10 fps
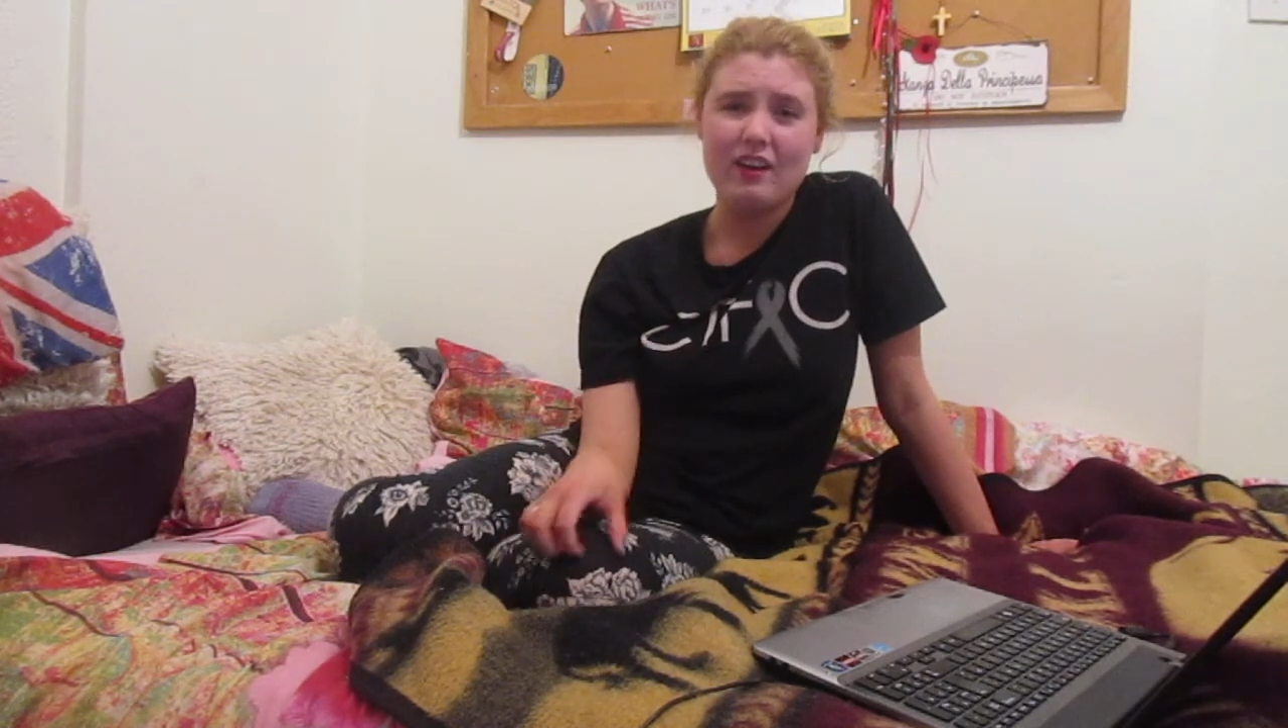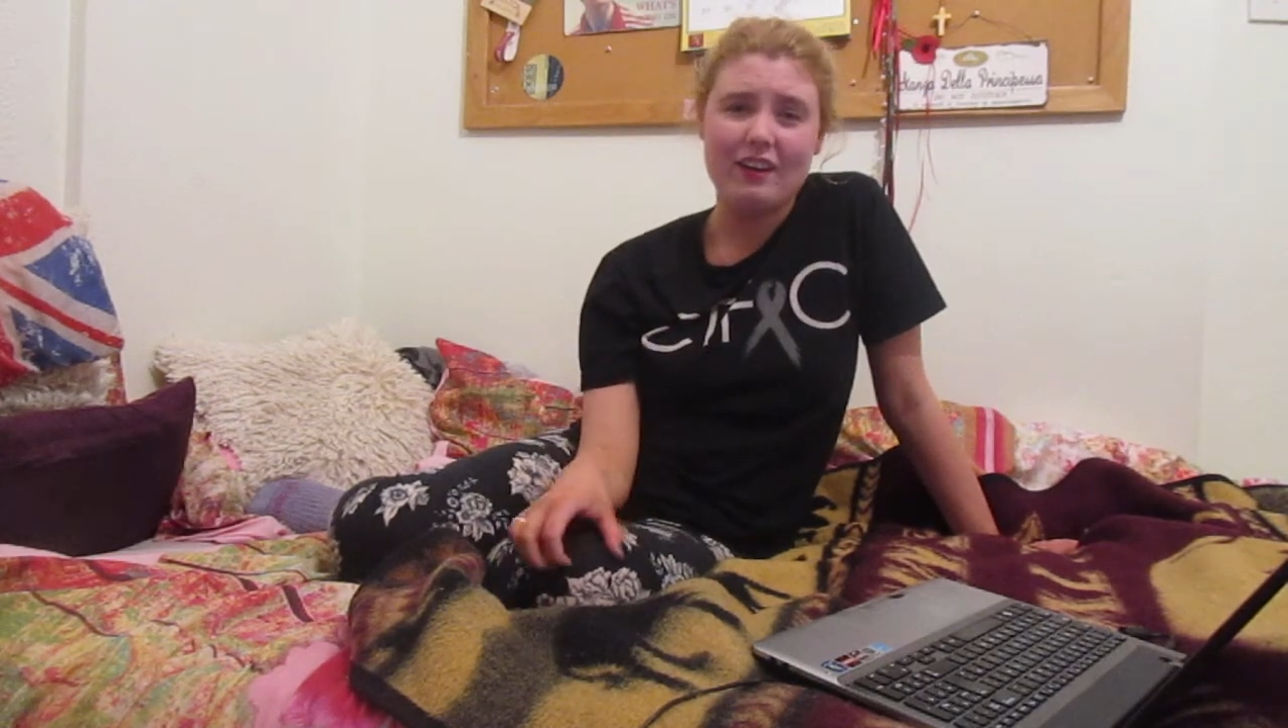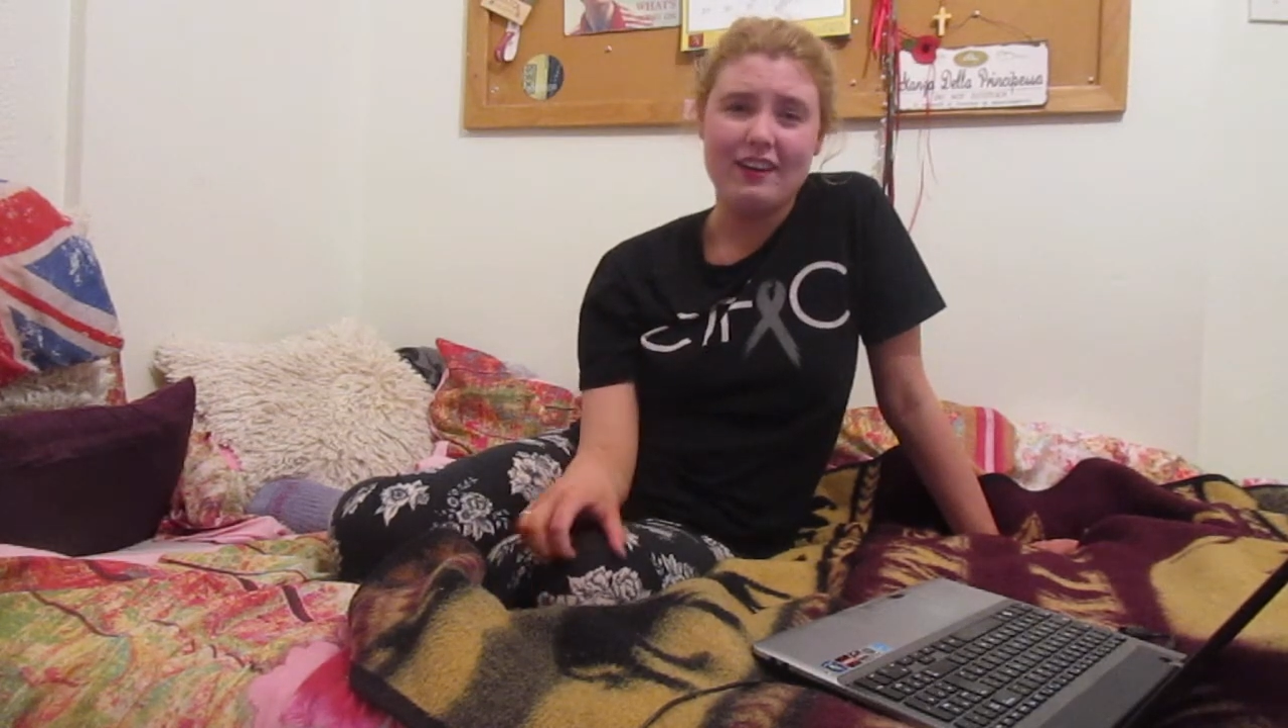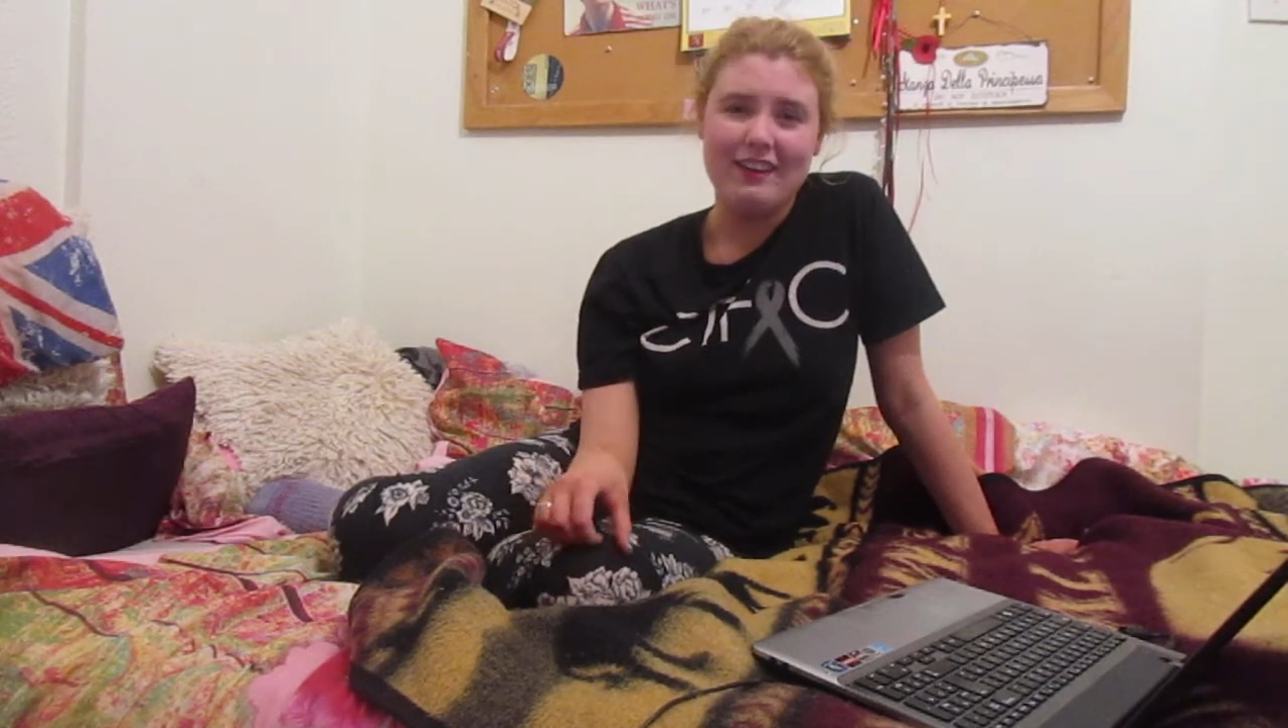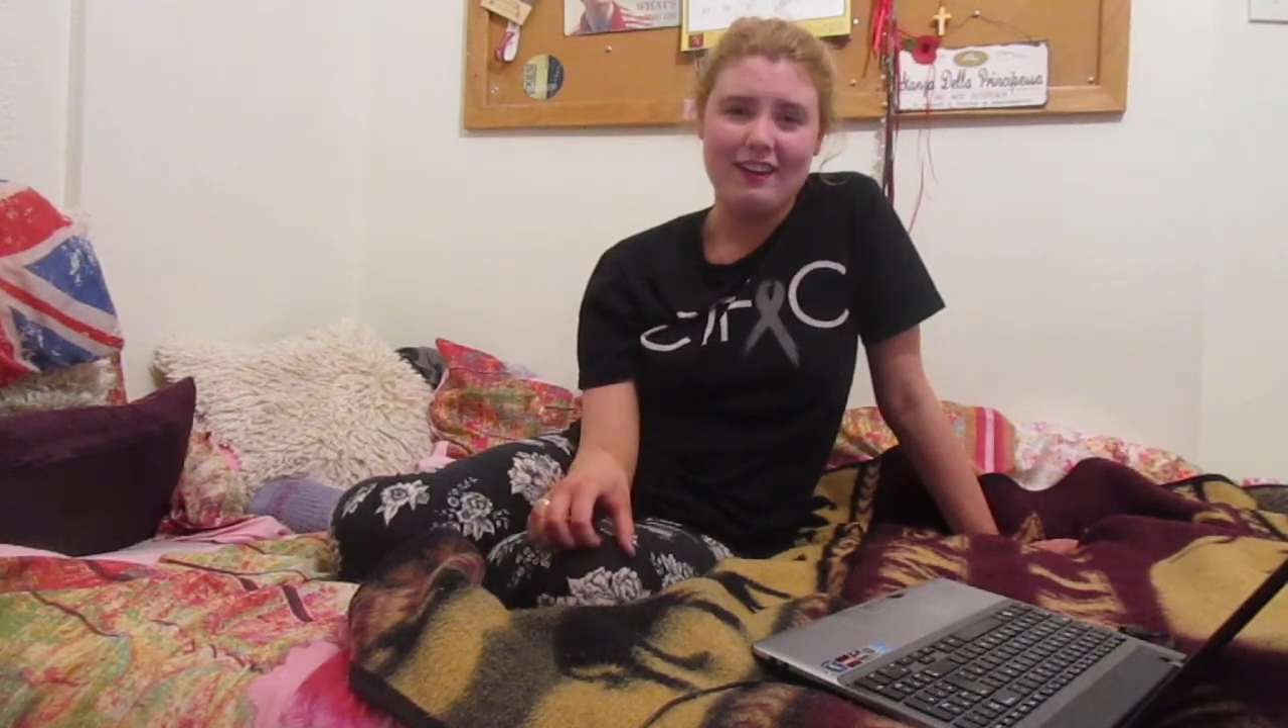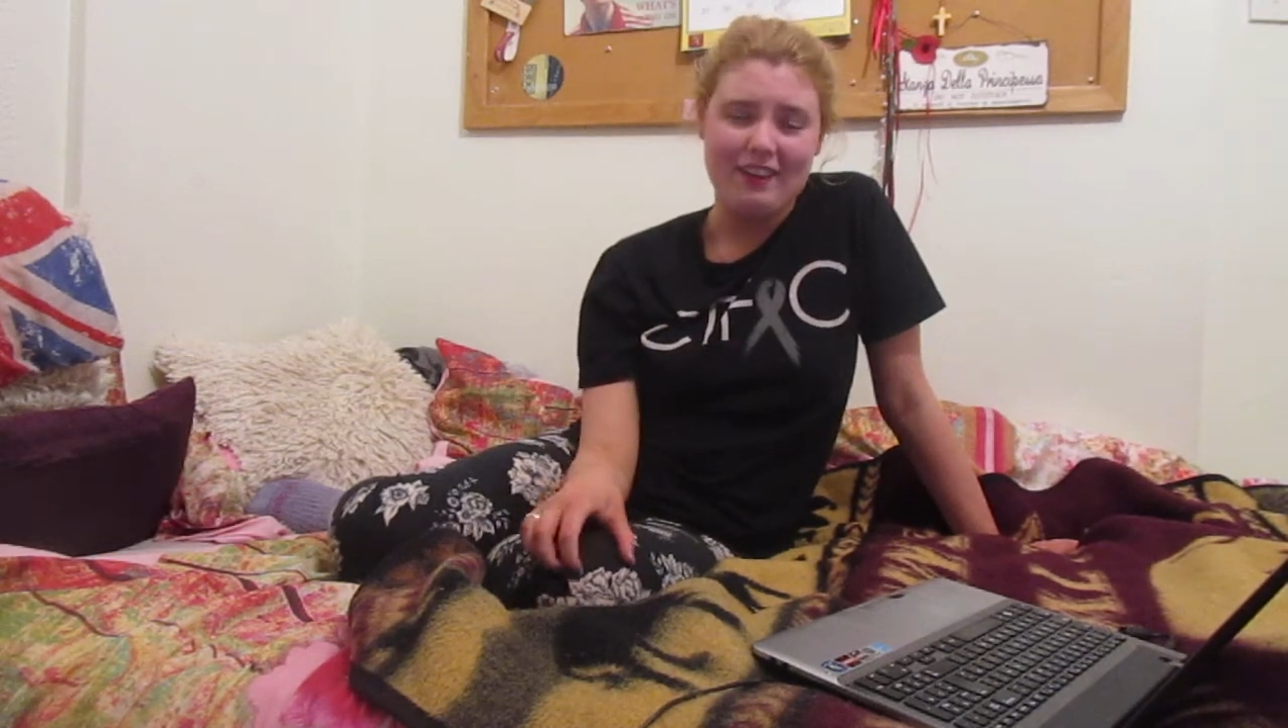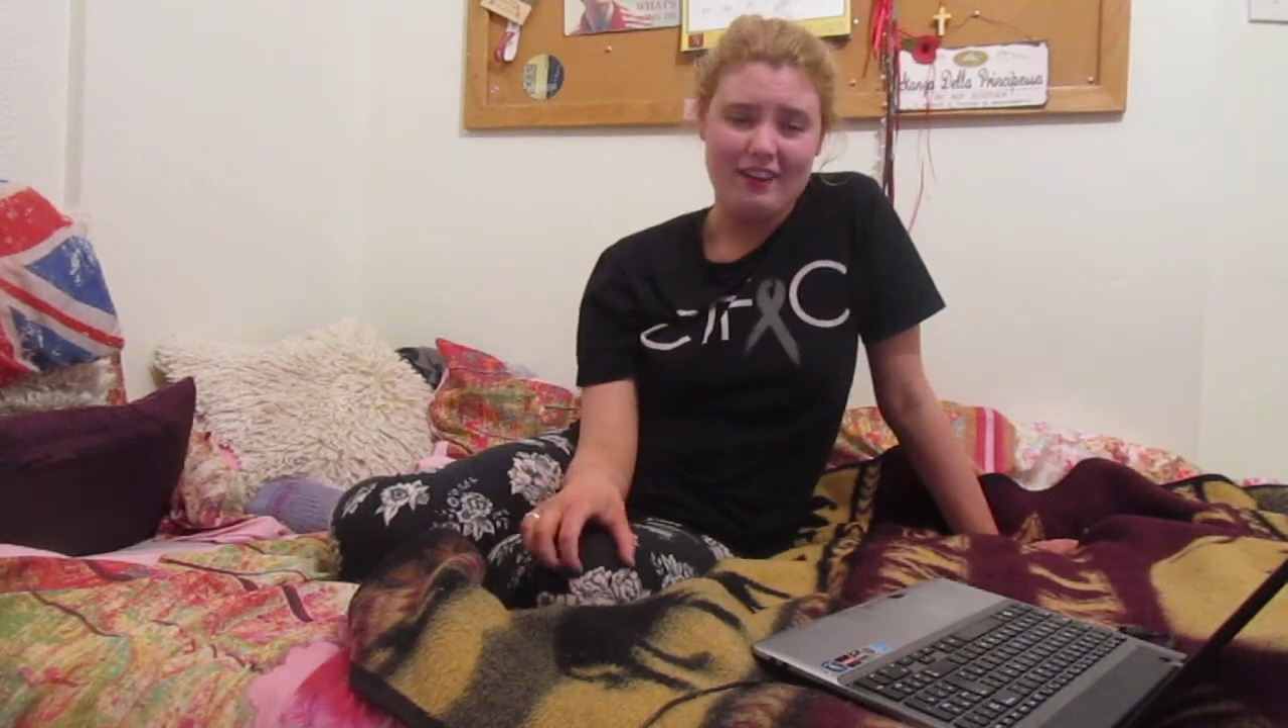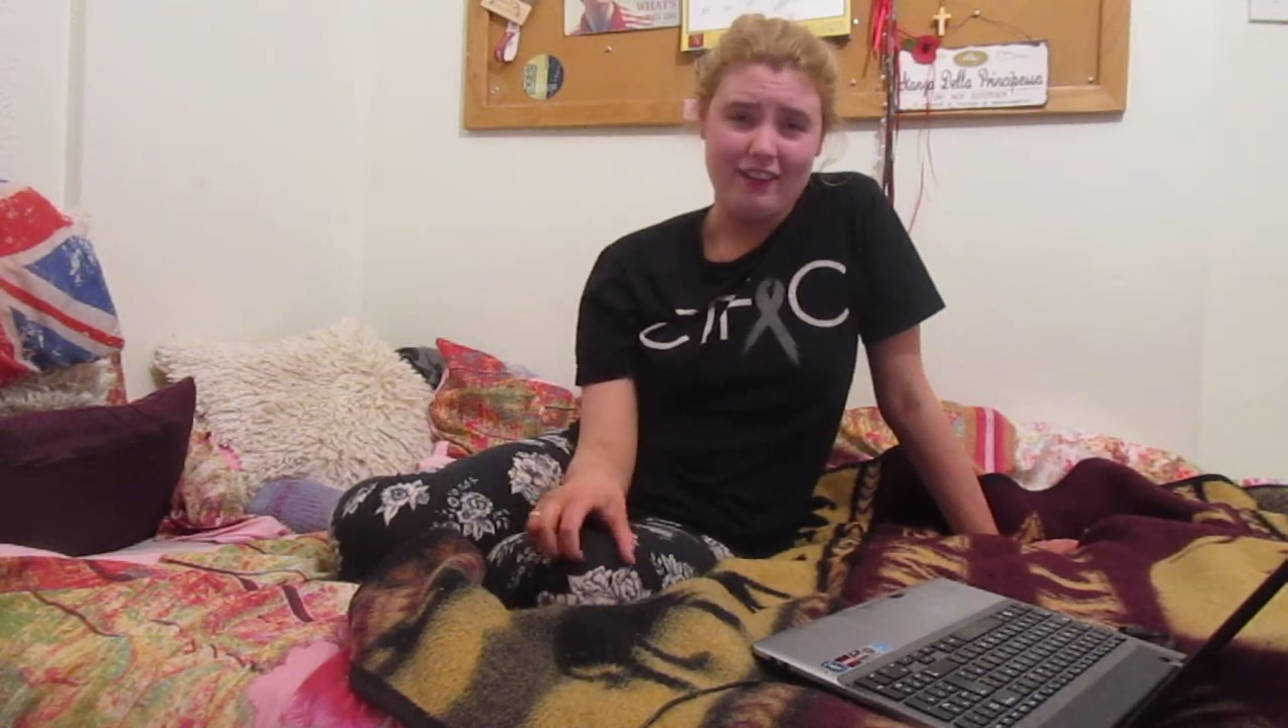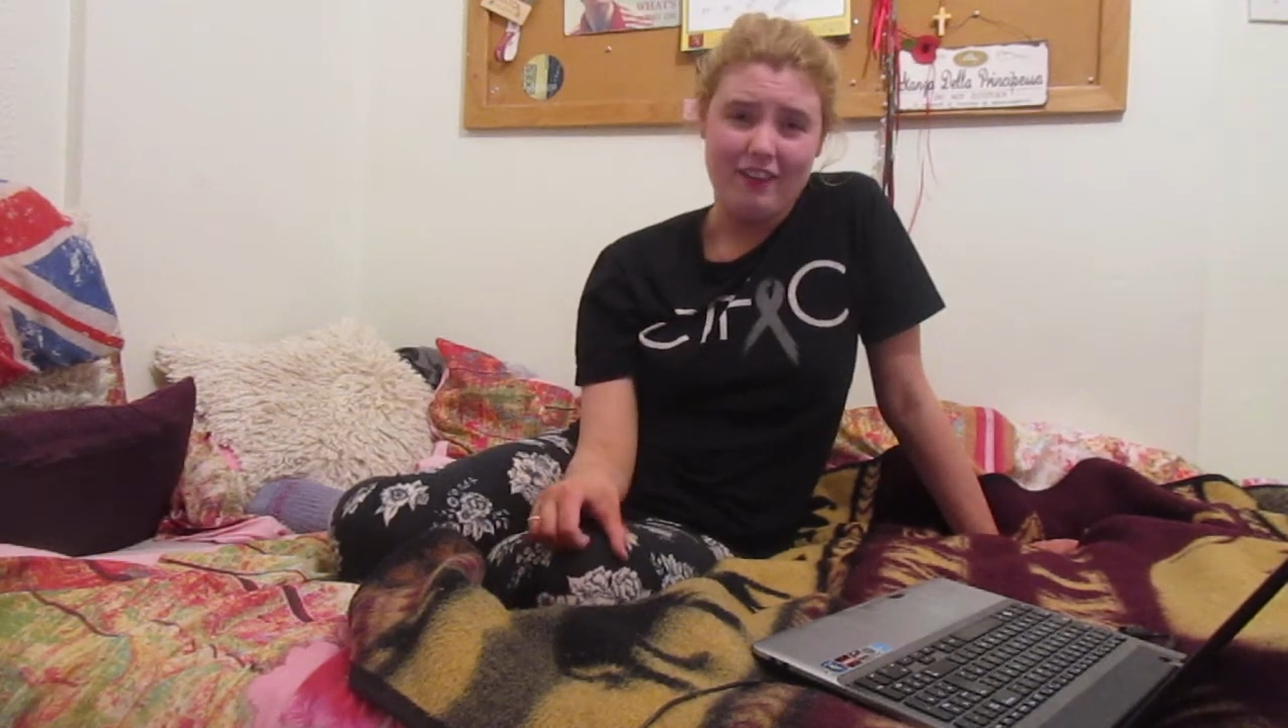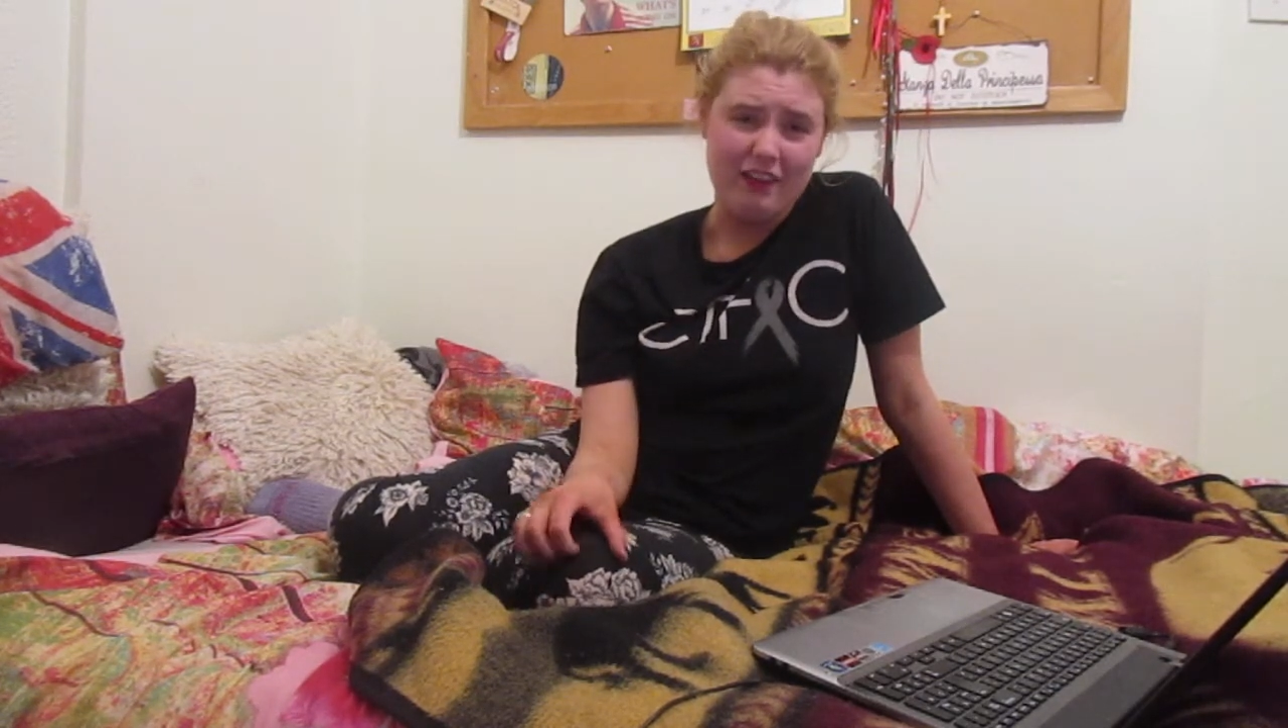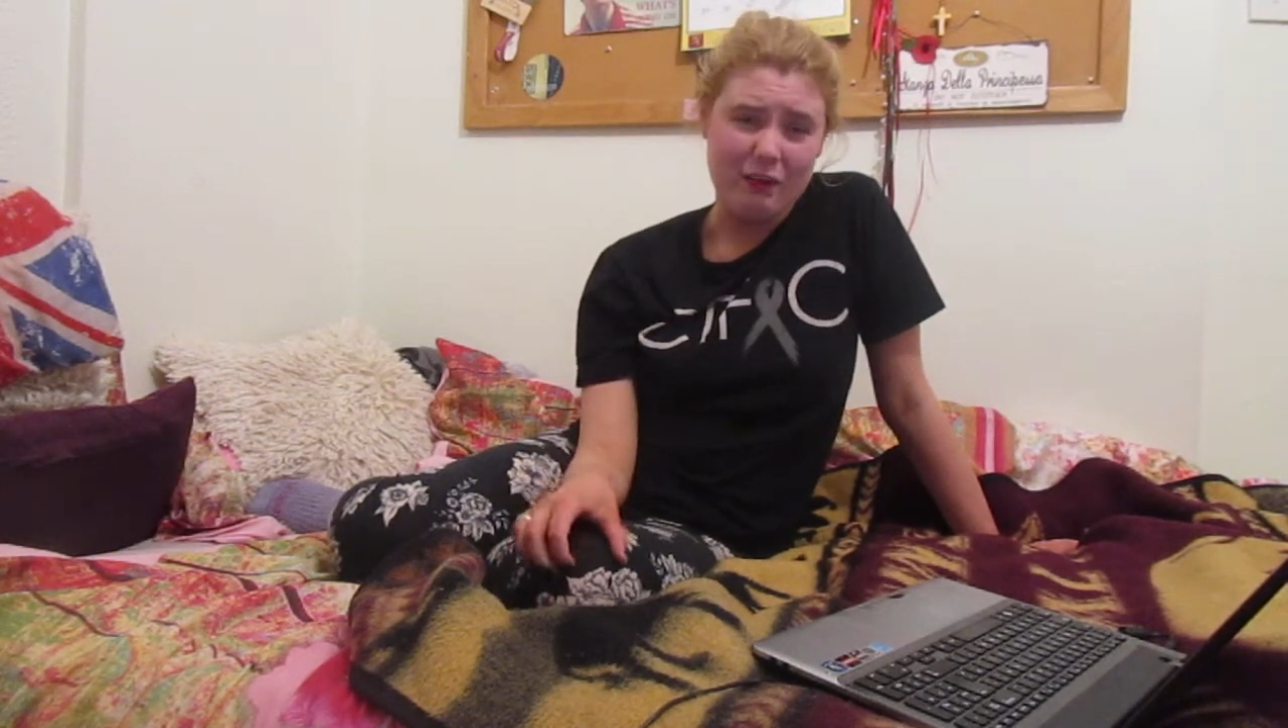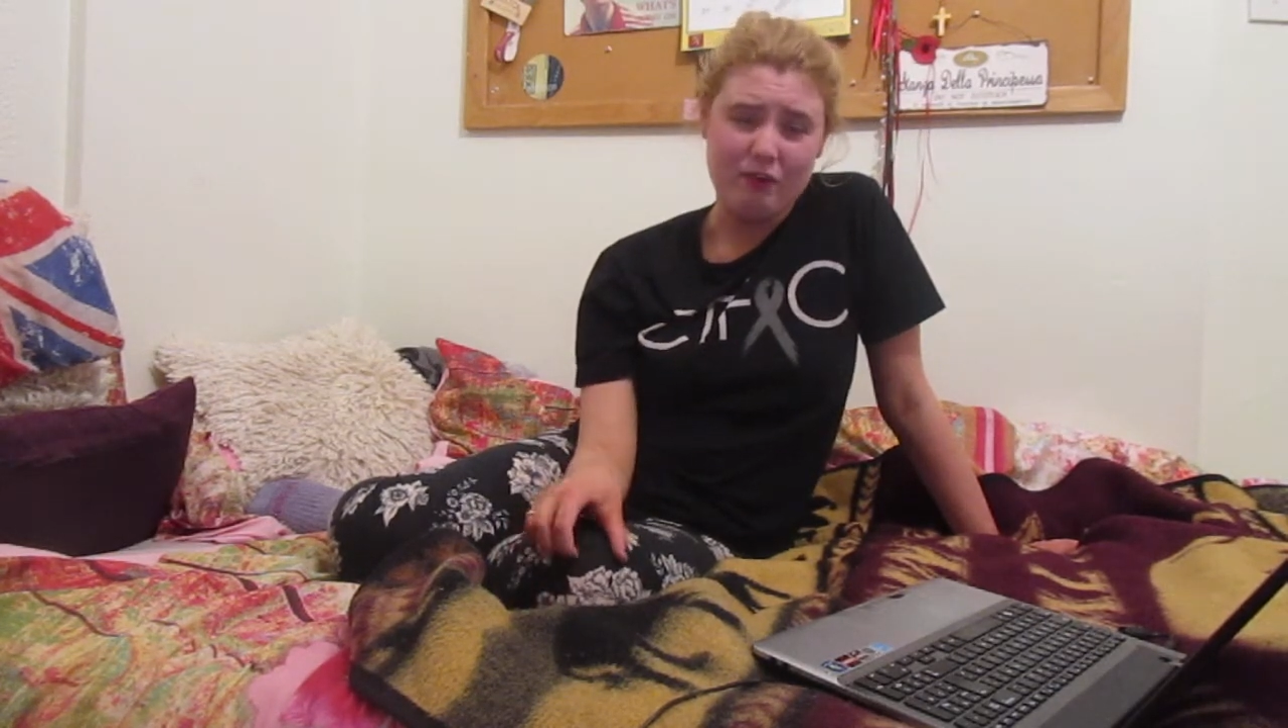Like, there